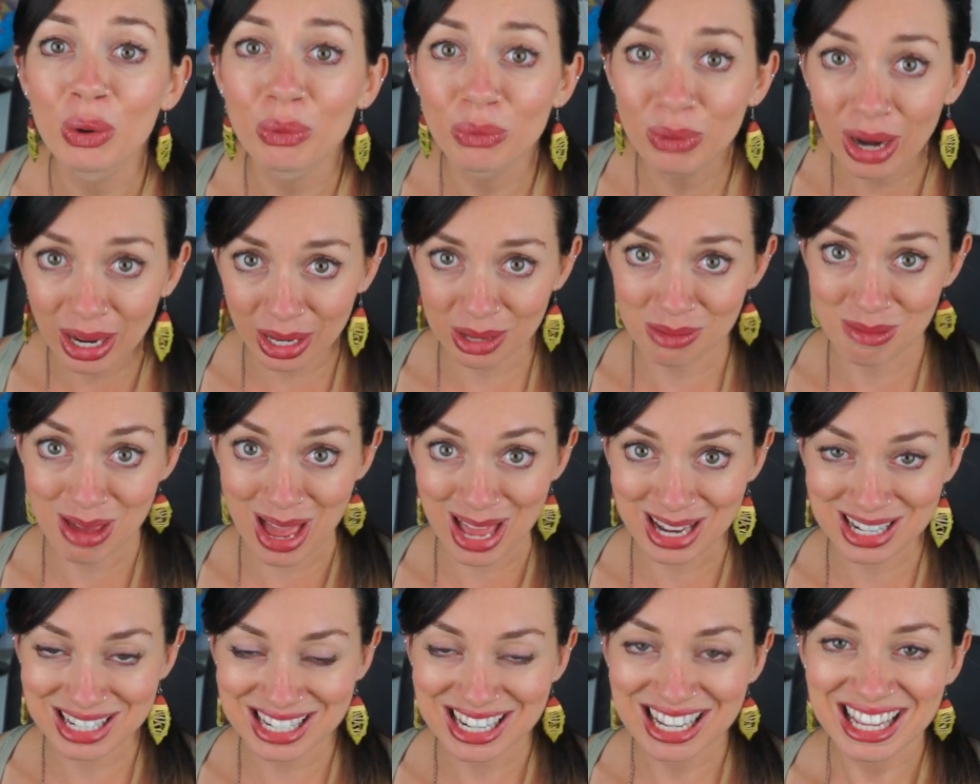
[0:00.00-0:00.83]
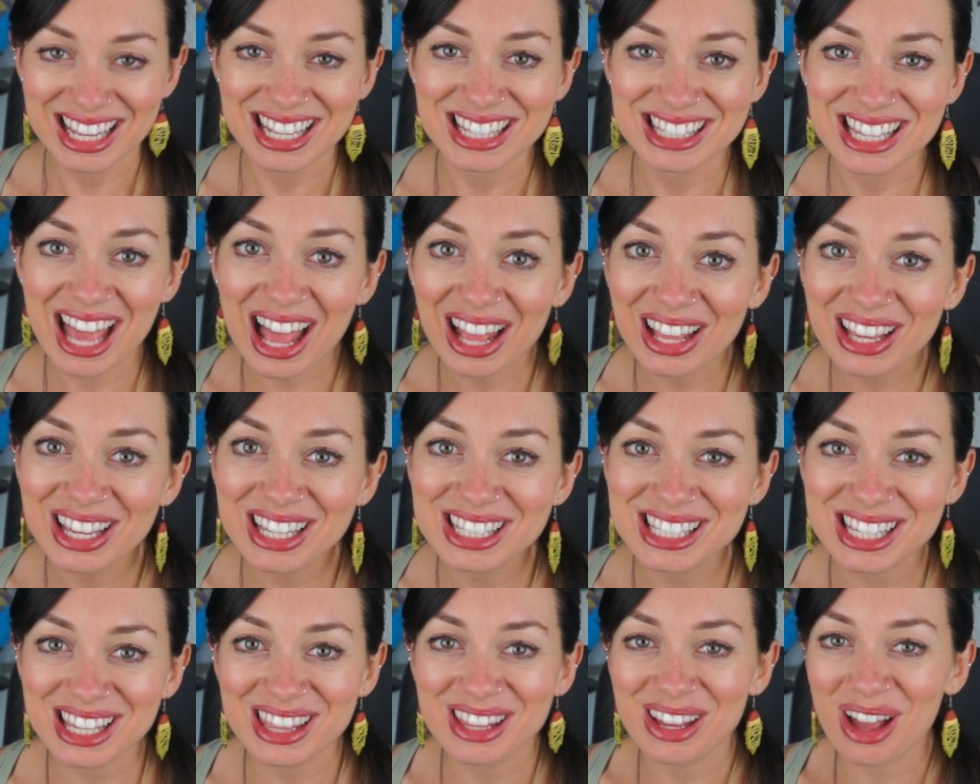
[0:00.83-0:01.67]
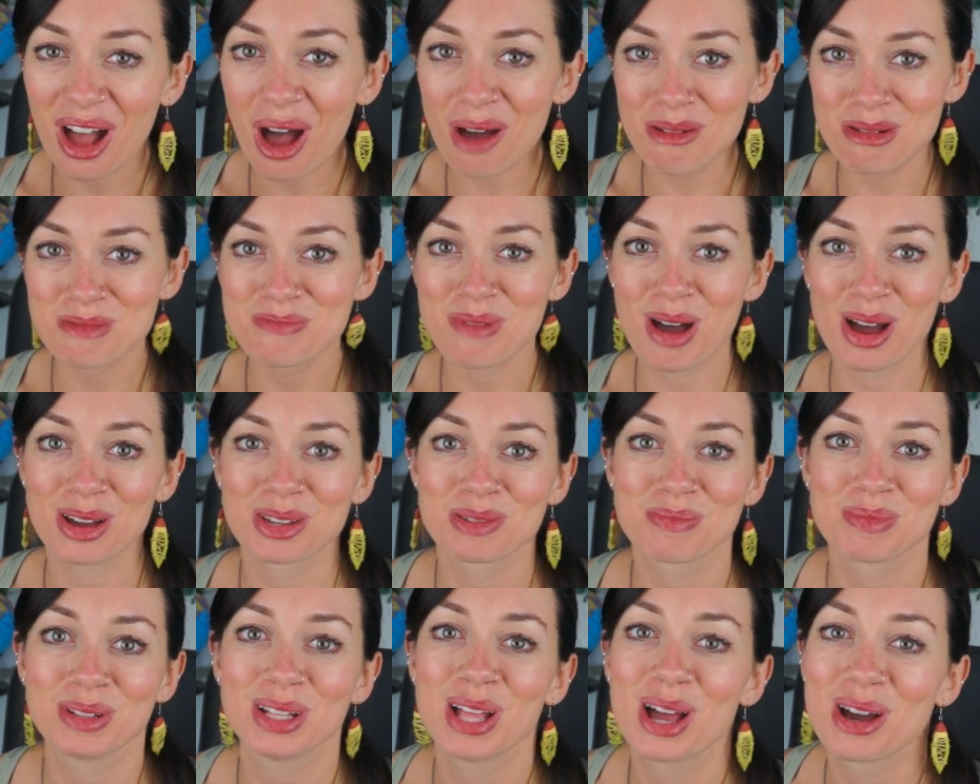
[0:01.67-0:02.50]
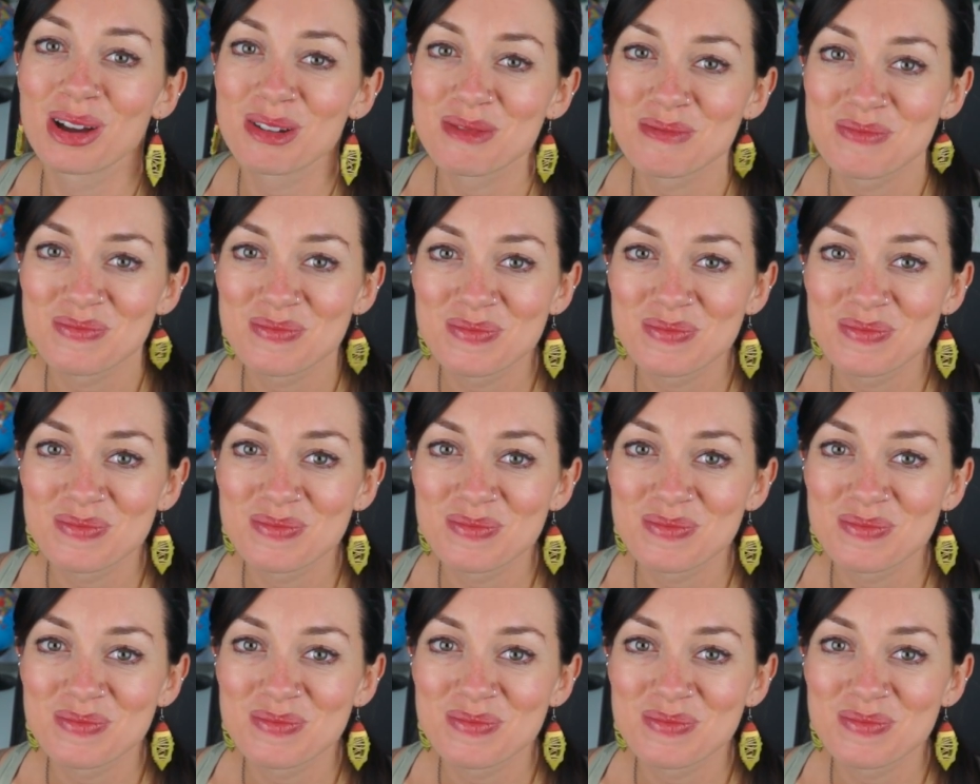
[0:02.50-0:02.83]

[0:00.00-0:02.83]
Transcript: recommend? Tell us in the comment box below.